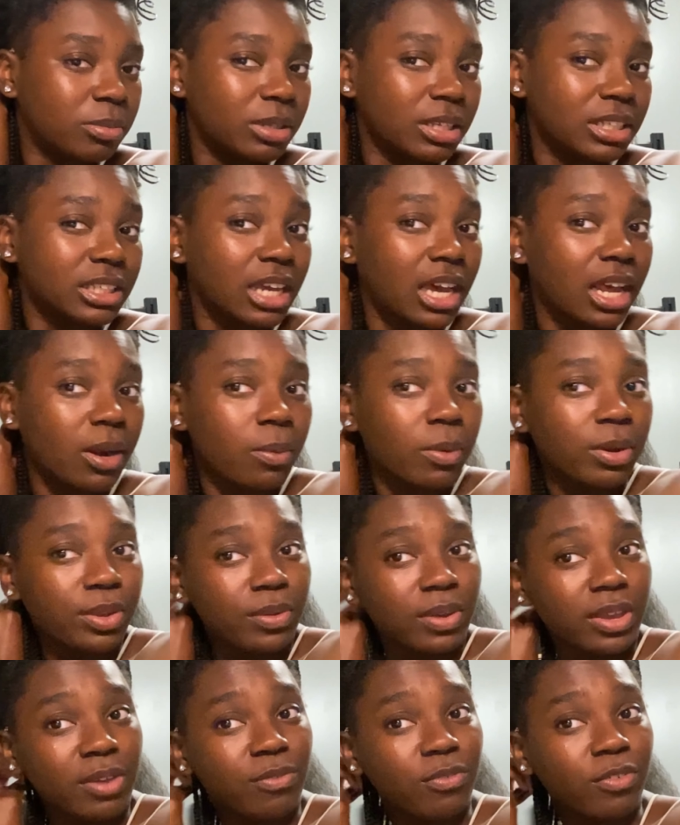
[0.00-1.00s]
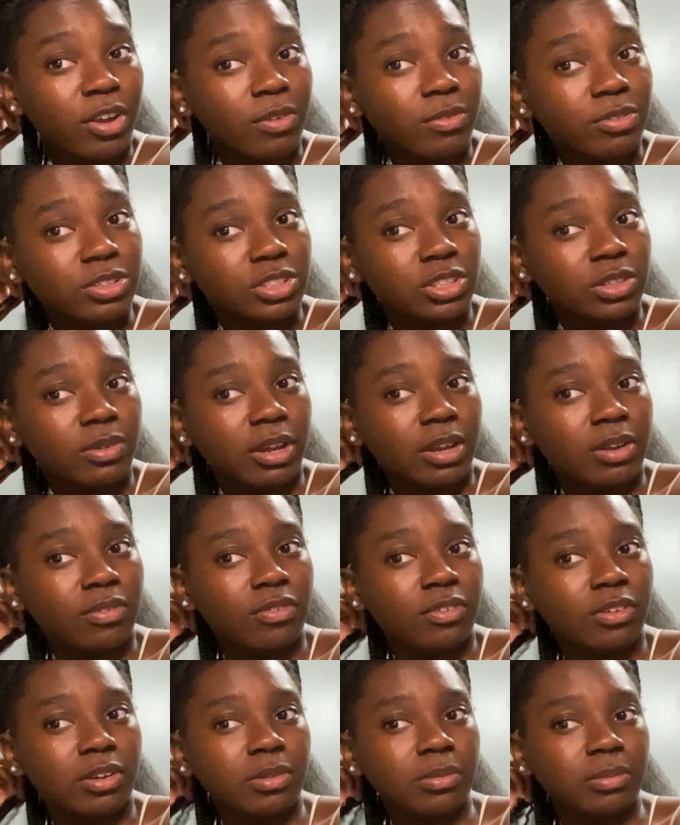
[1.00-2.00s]
that's kind of where you get Forever Sarae
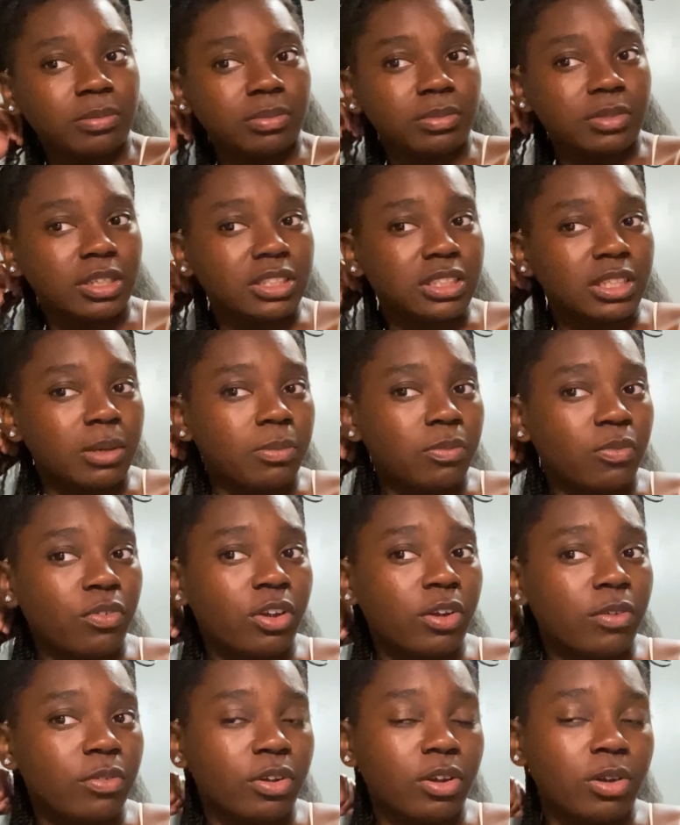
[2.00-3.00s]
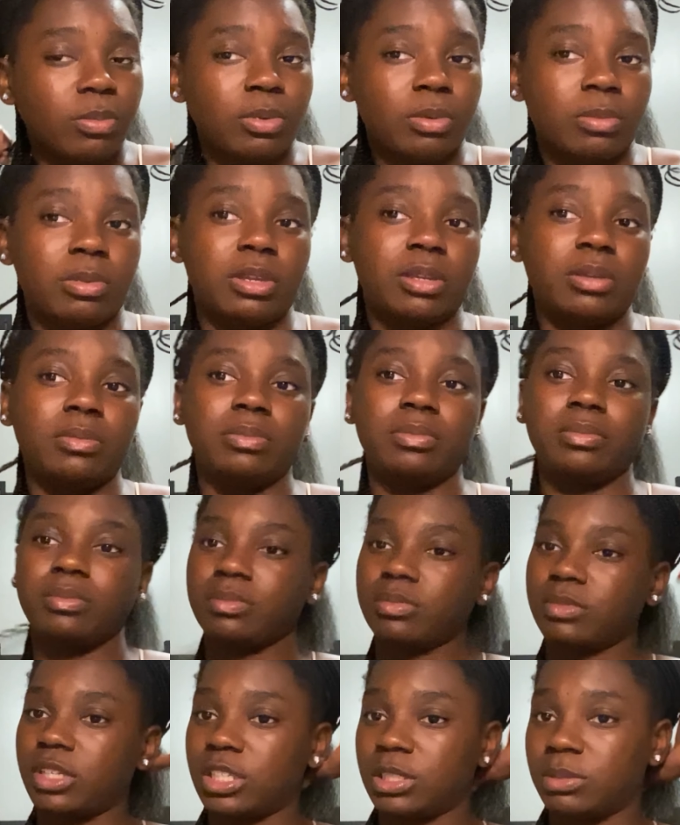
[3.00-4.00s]
from because I'm forever going to be me.
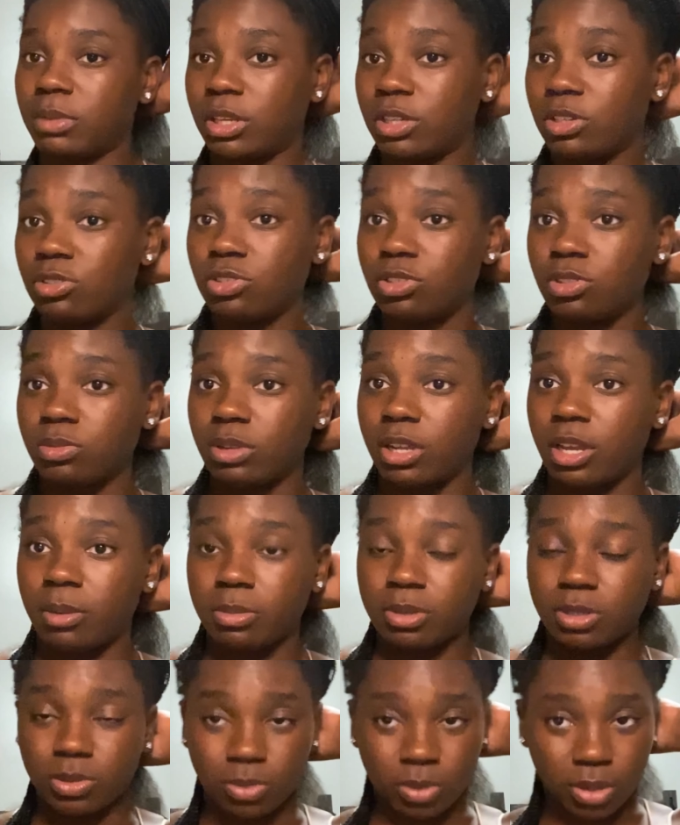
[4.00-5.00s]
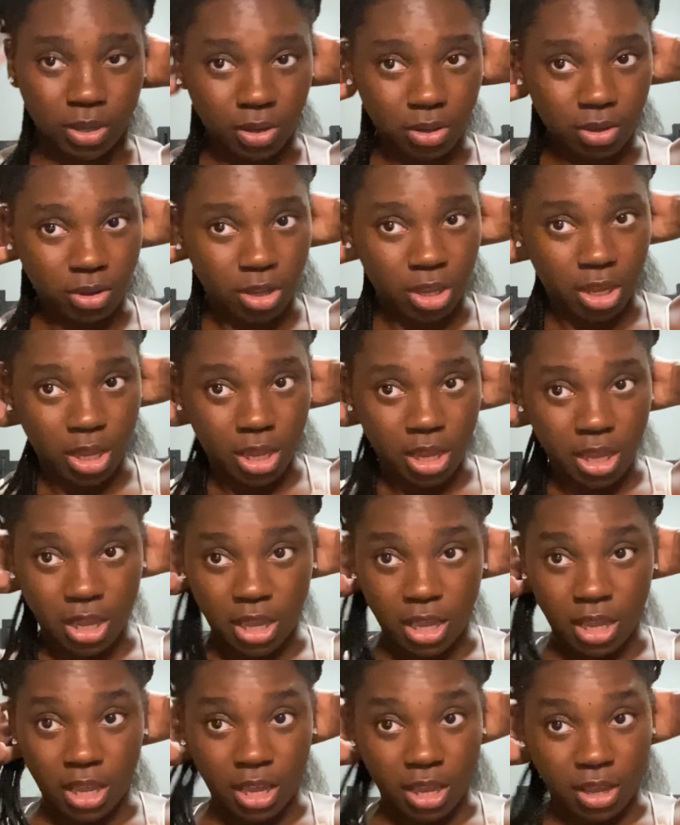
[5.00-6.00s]
That's my YouTube name as well.
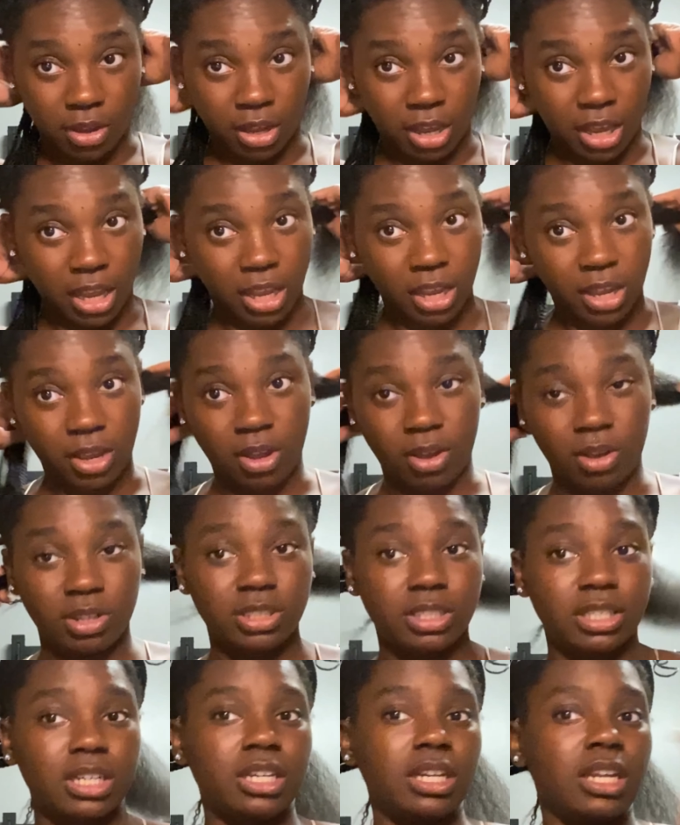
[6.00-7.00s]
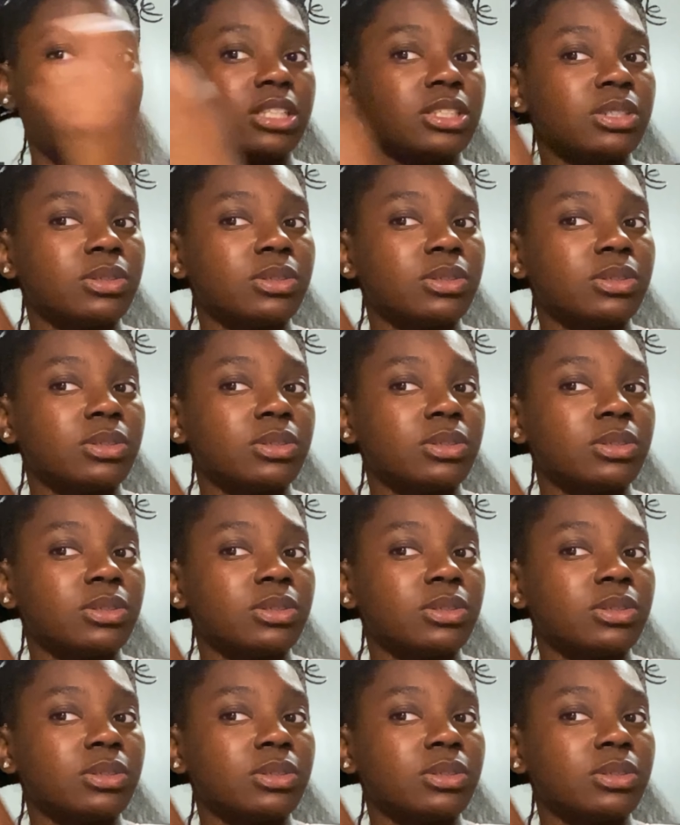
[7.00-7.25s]
Okay, on to the next